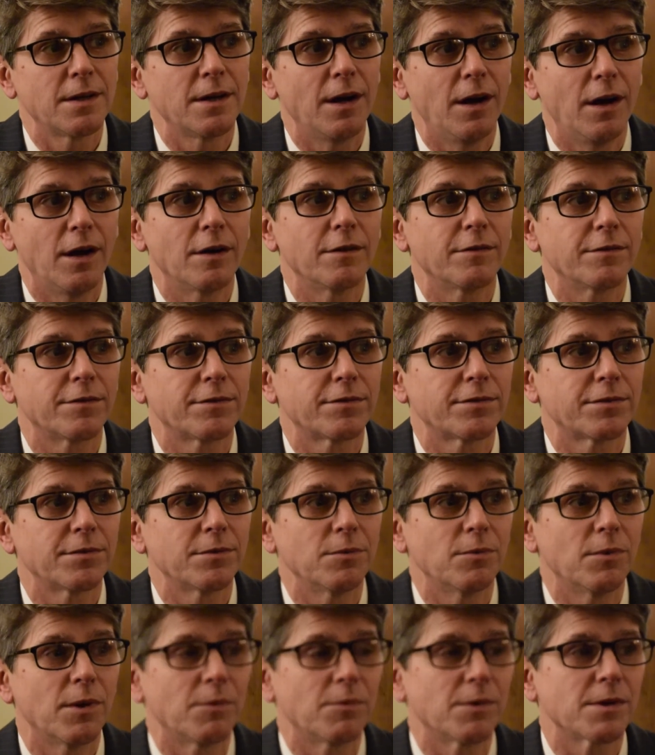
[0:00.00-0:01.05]
of
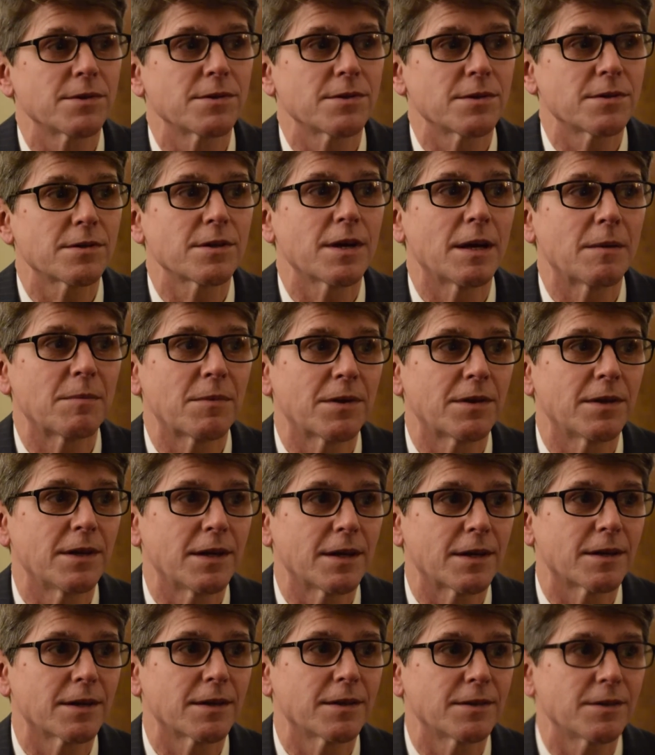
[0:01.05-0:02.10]
what was the same
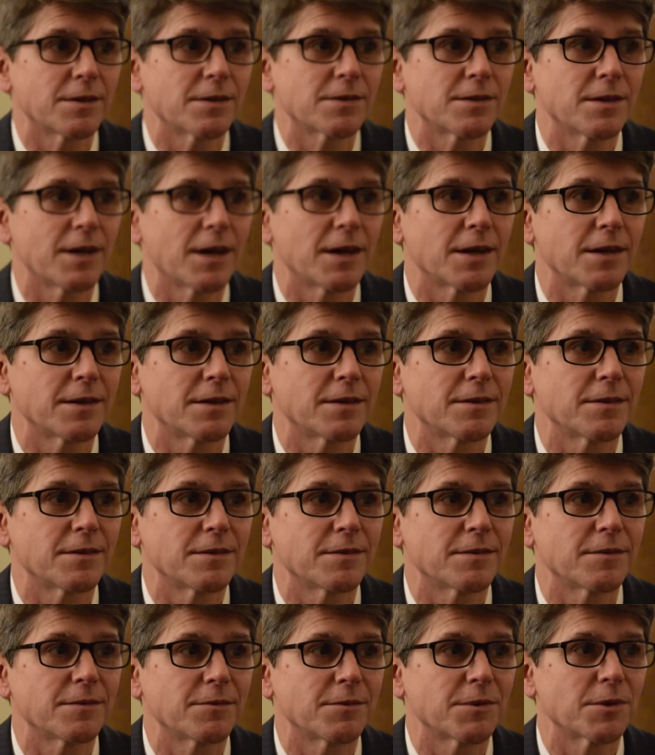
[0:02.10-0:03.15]
thing, just not
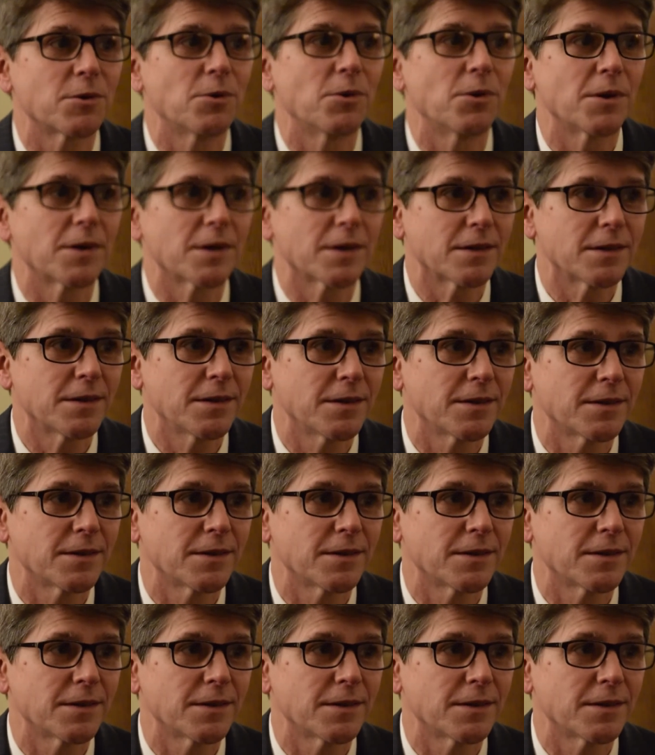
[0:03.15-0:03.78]
recorded.